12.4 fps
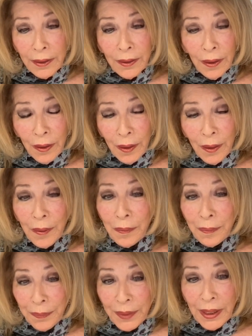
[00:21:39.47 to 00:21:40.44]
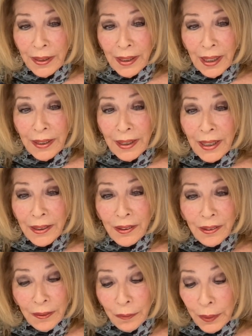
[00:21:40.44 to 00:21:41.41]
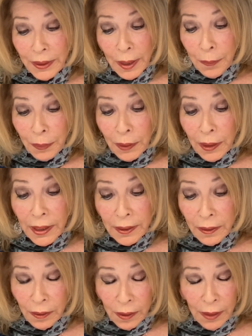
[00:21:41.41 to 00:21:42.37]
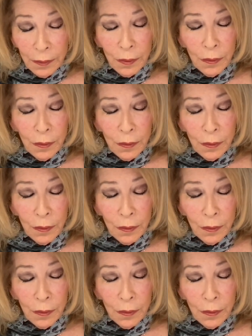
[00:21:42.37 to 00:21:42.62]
And when they play and